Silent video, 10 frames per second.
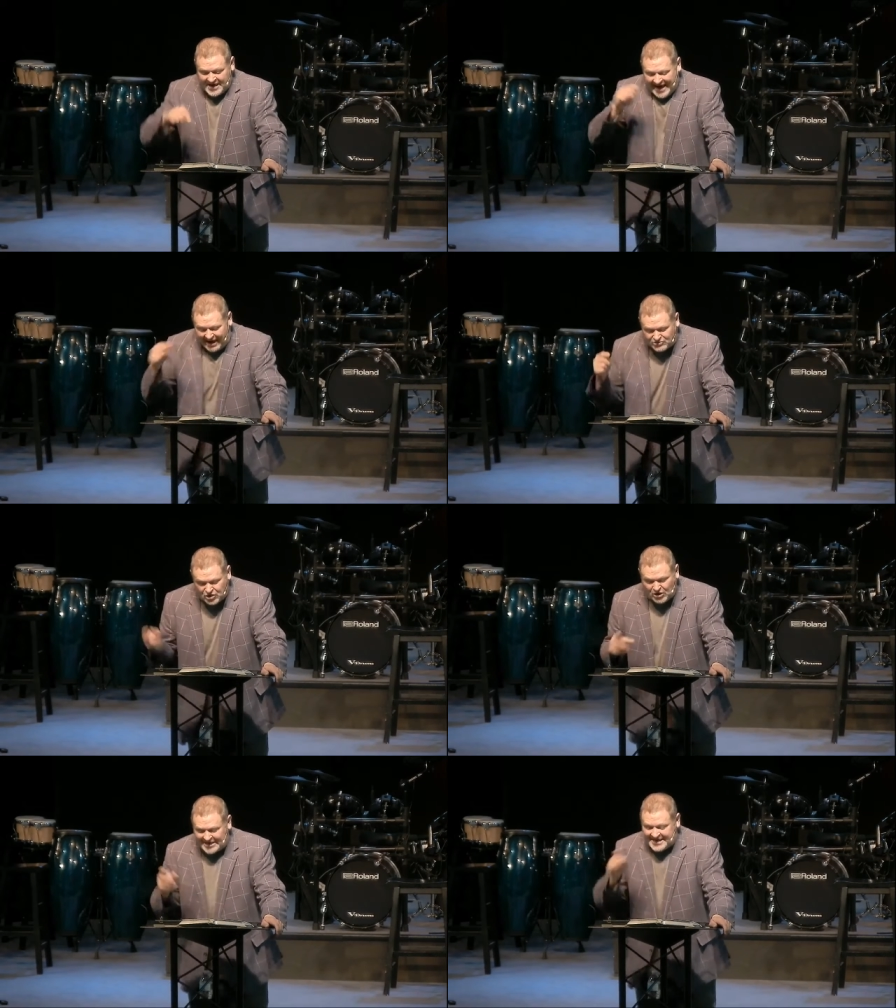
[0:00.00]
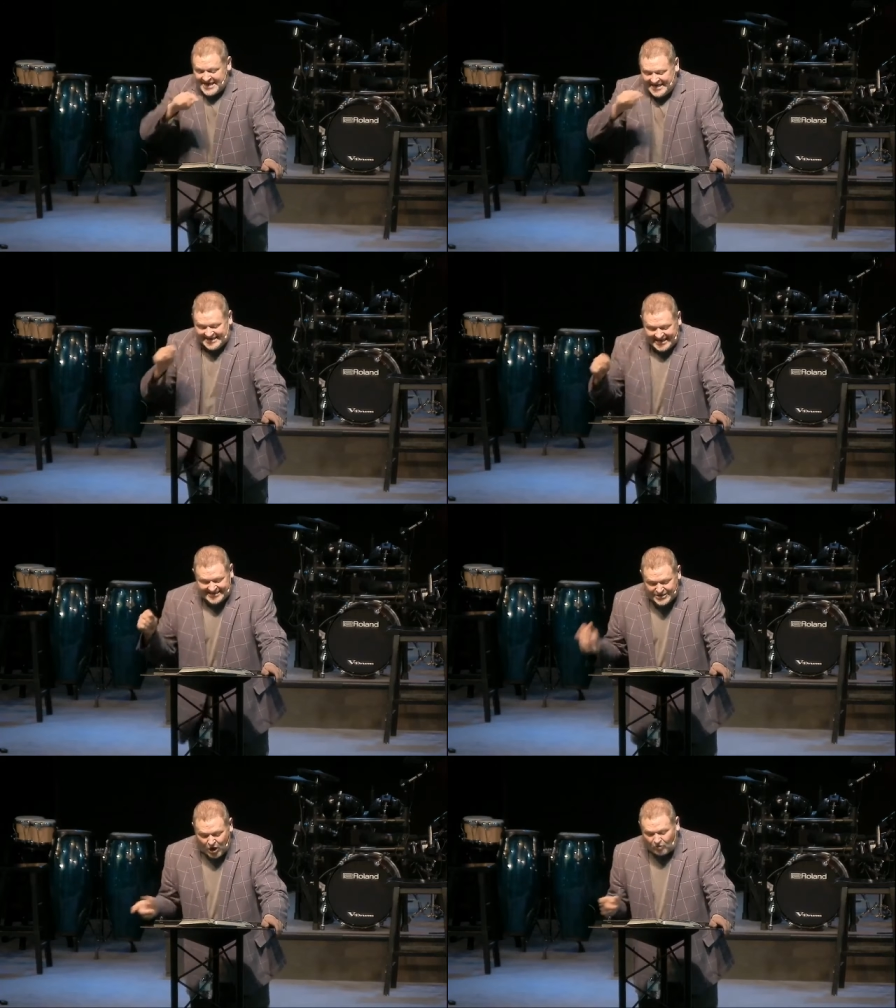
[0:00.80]
How could he? He didn't
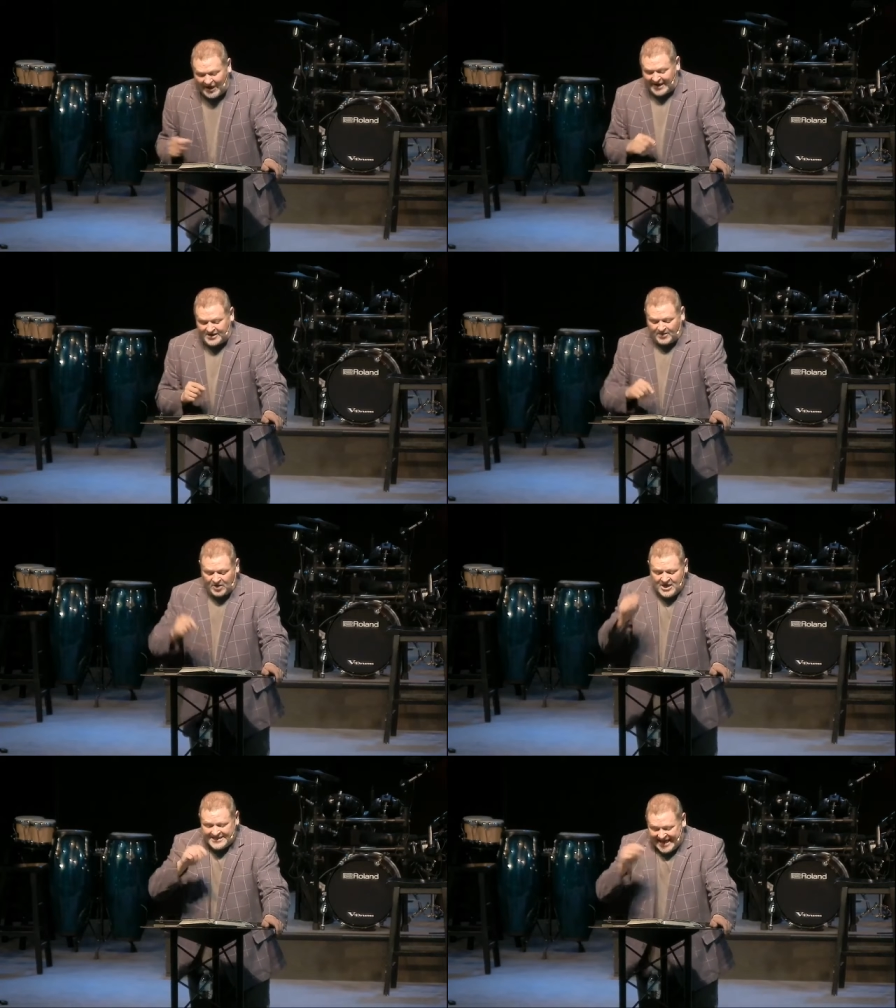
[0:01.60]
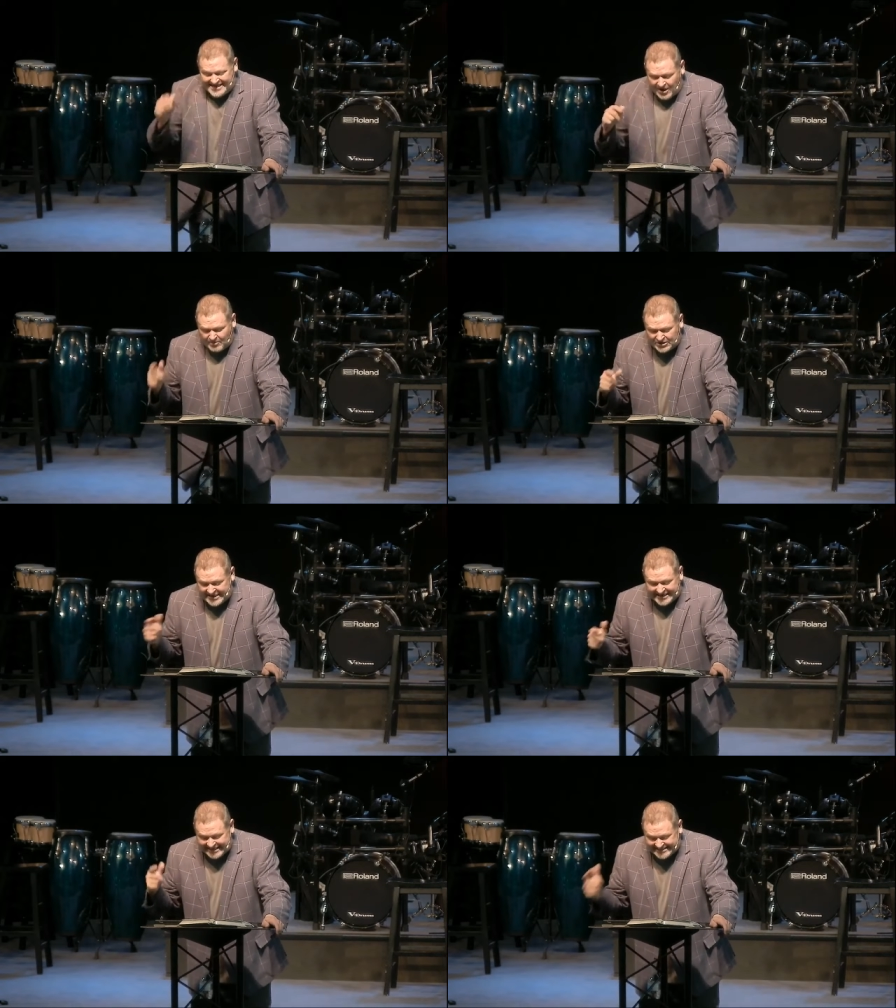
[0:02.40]
know that number. That number
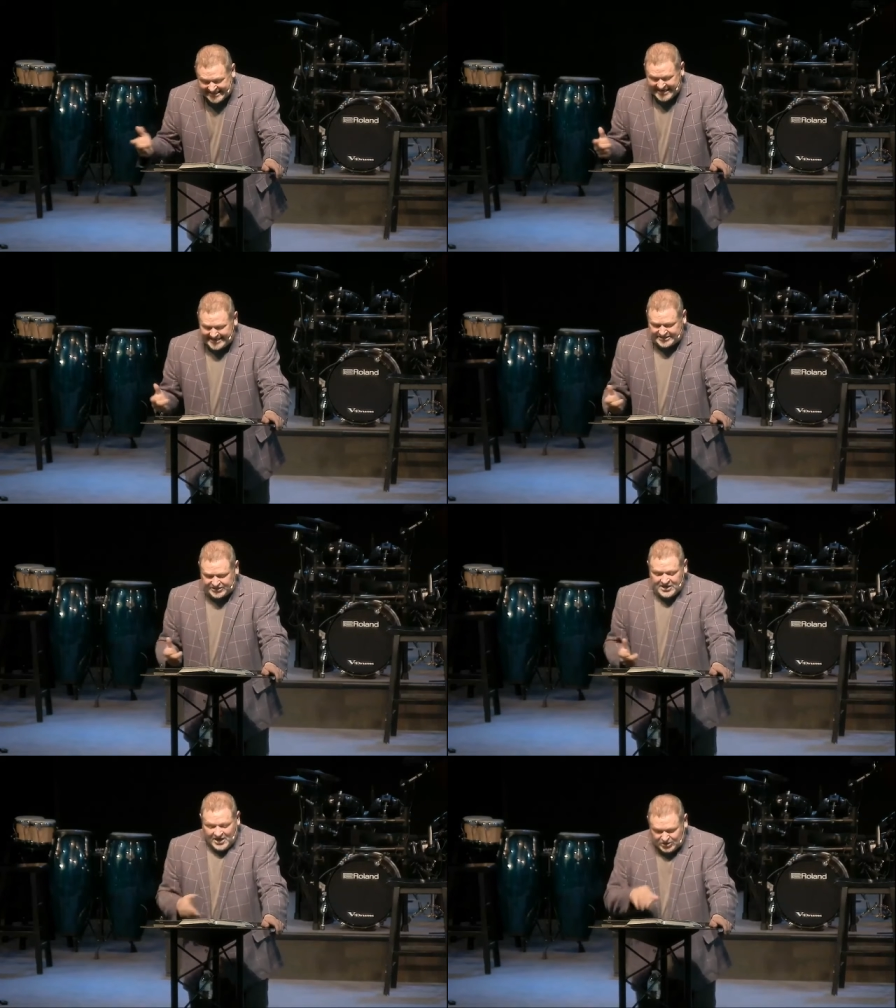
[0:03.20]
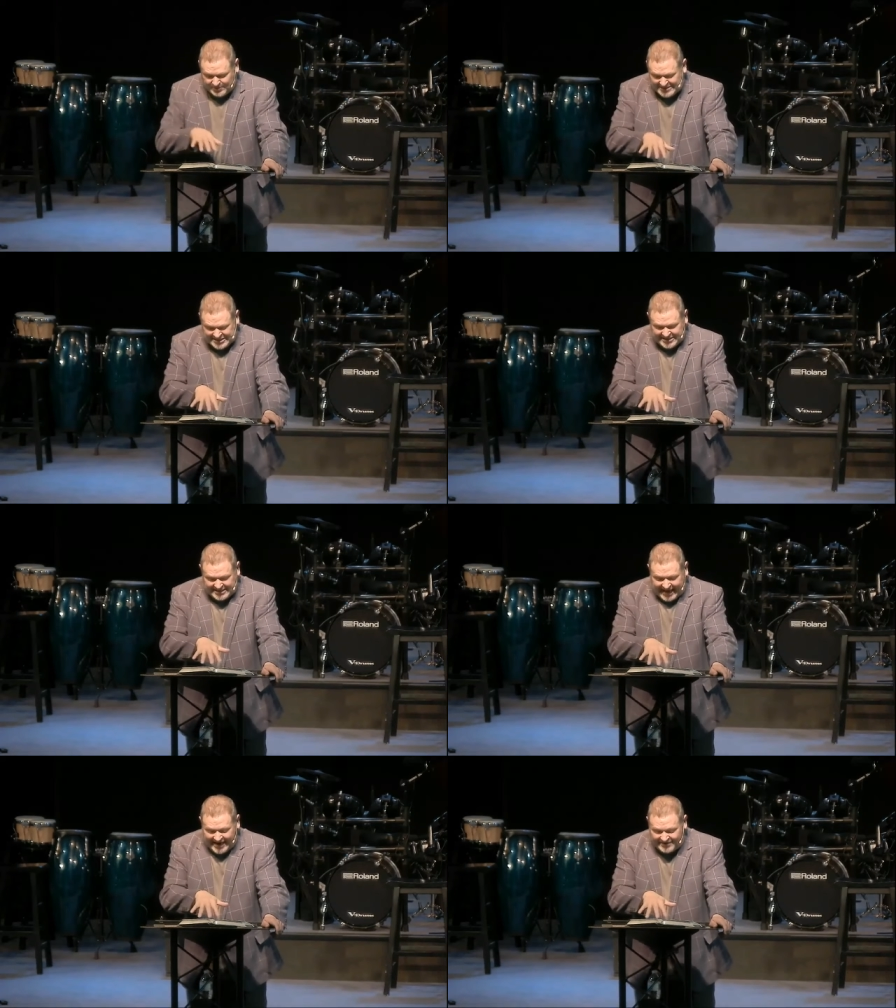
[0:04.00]
didn't exist, especially in
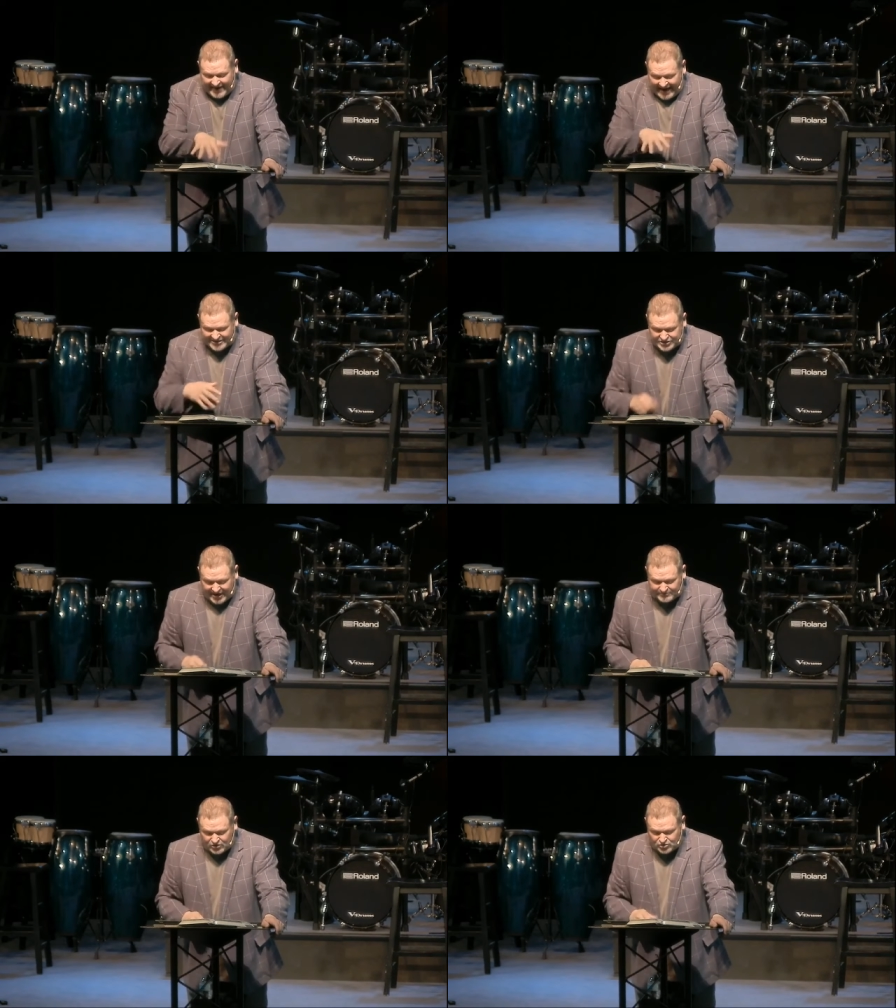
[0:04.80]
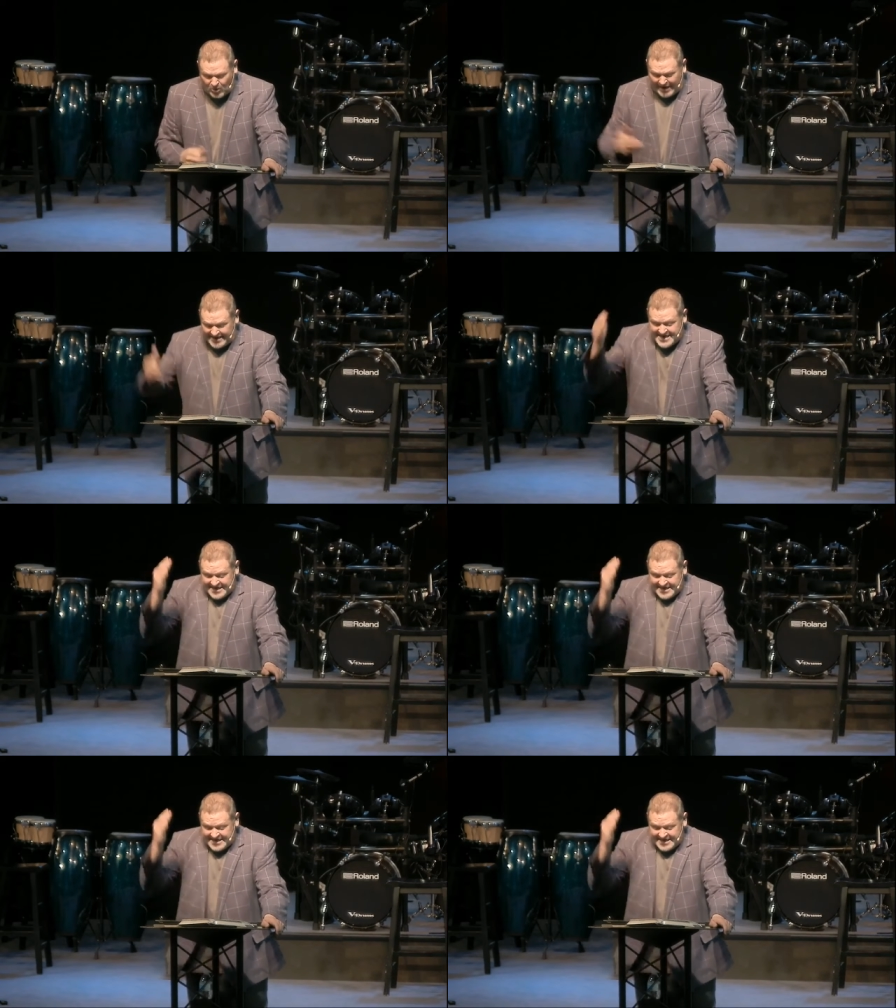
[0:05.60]
light of Acts chapter 20.